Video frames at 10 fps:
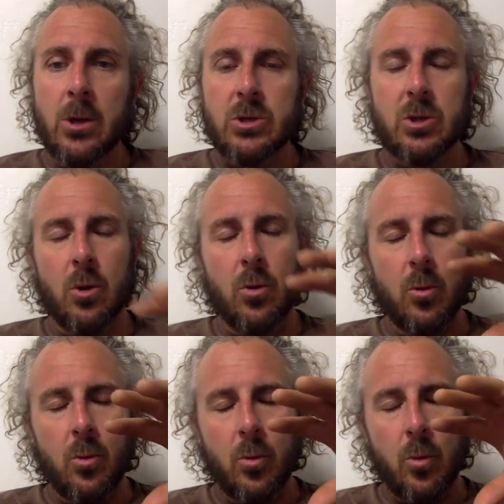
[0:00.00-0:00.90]
So,
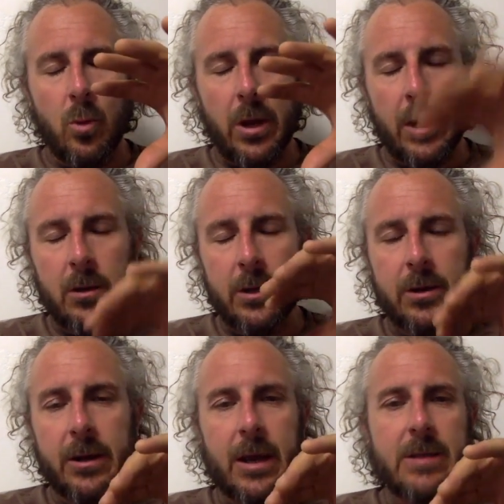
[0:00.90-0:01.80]
in a
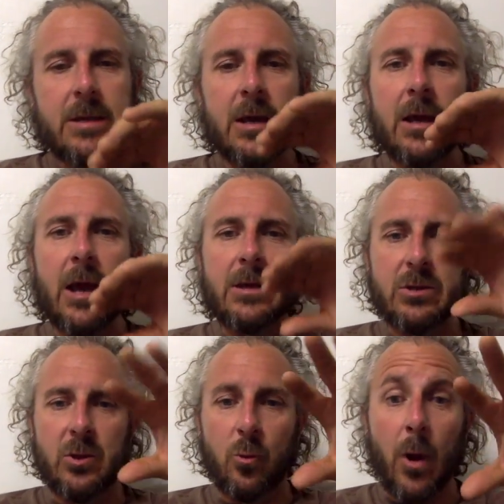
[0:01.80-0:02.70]
lyric essay, as
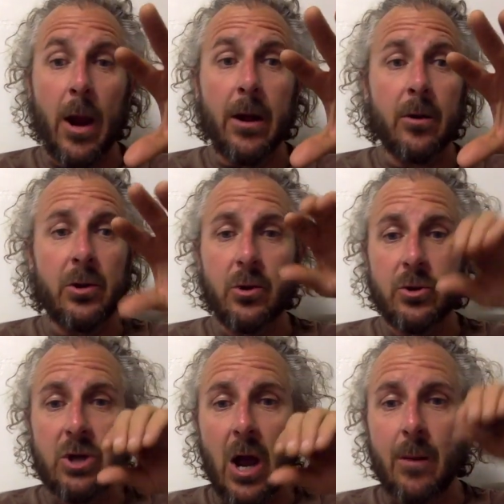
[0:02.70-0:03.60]
the writer, your
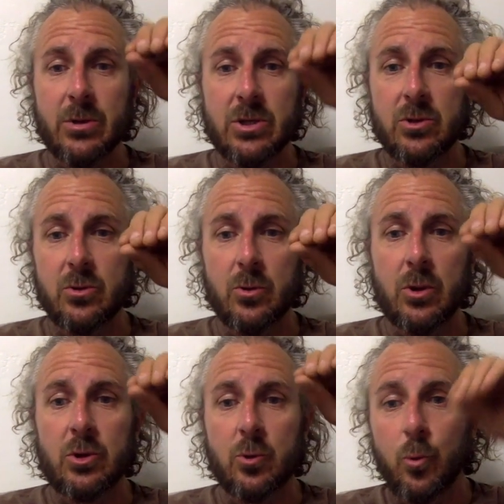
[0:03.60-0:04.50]
job is to
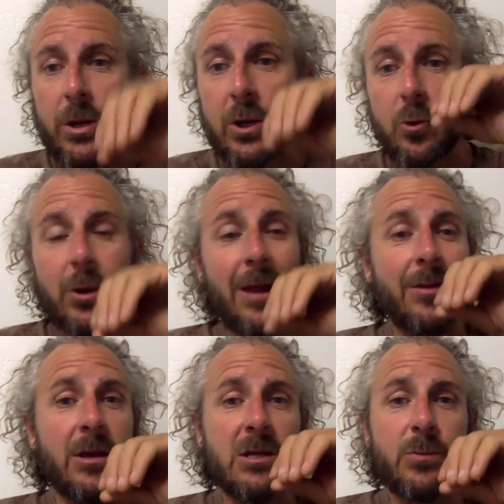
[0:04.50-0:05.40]
recreate
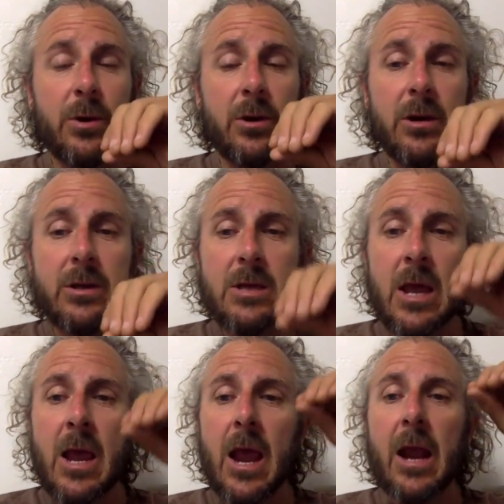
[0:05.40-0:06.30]
the experience
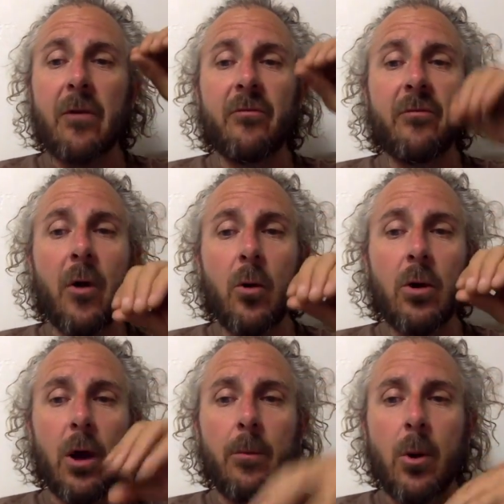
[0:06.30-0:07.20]
and
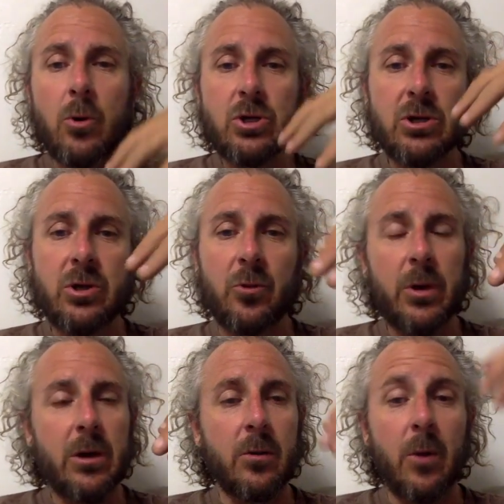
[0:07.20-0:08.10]
evoke emotion in the
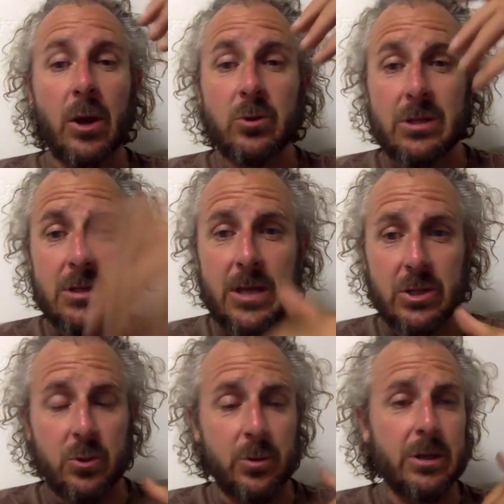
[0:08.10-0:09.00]
reader by using
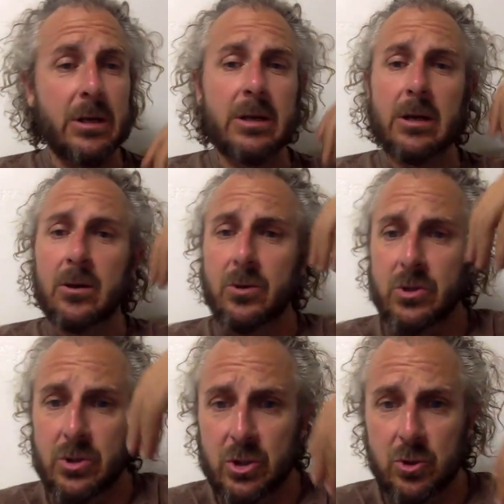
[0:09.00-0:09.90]
sensory details,
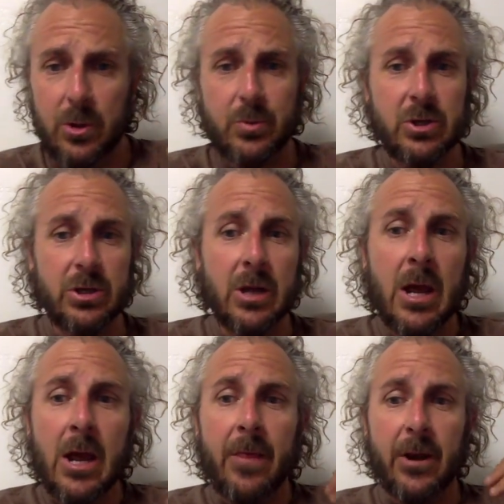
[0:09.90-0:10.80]
a description
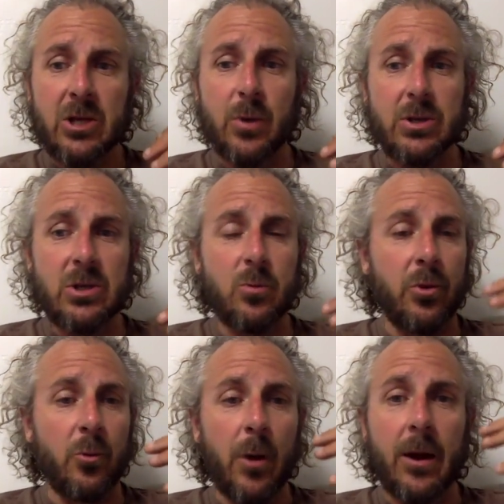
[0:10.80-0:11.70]
that expresses
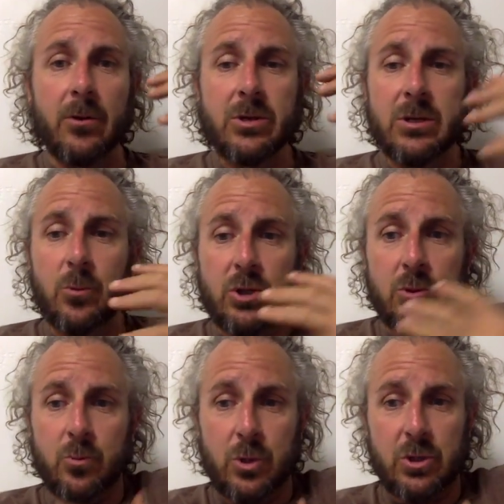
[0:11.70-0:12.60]
what the writer, what
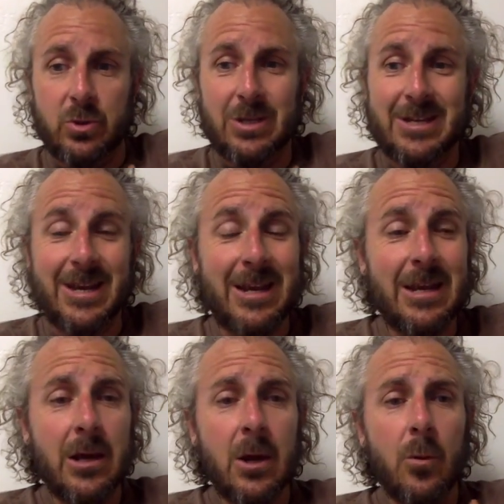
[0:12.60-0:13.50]
you
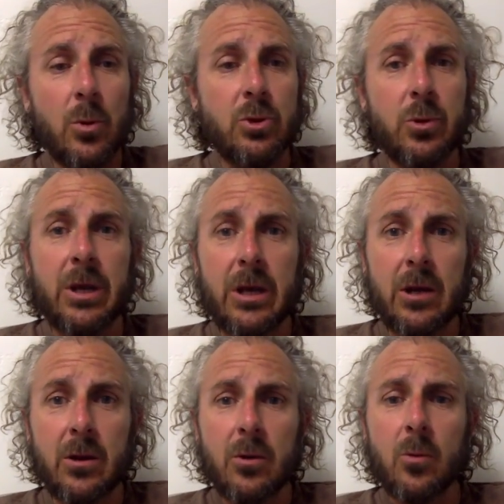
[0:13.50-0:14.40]
see, what you
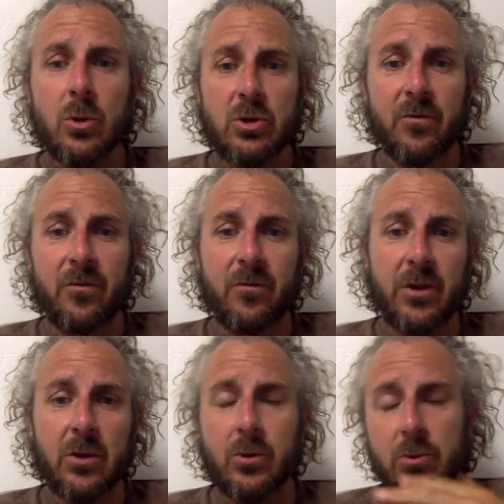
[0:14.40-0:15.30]
hear, what you
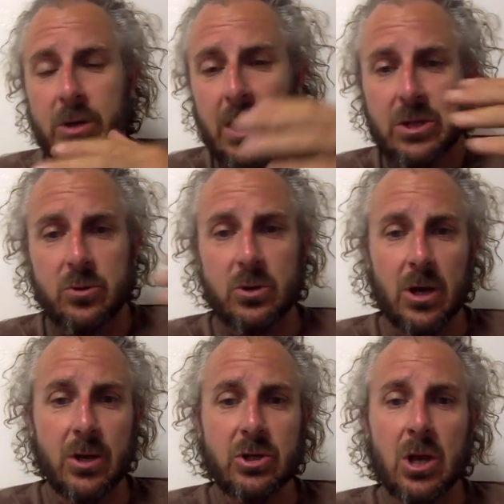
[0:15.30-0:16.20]
feel, you taste, you
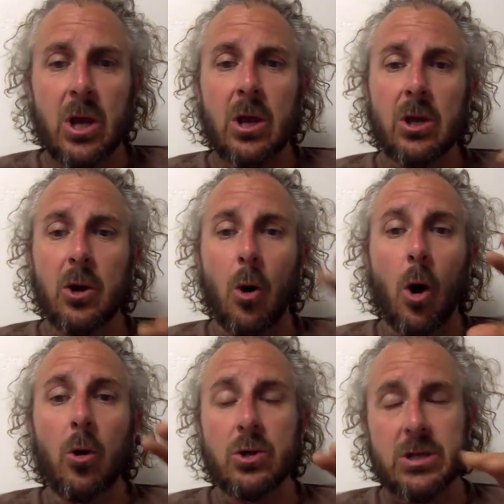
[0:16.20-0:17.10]
touch,
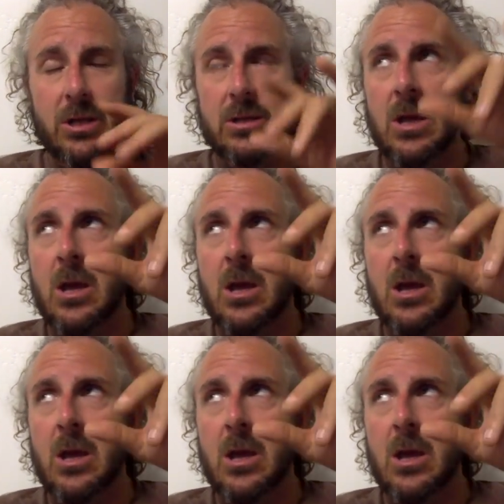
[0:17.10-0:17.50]
all those things.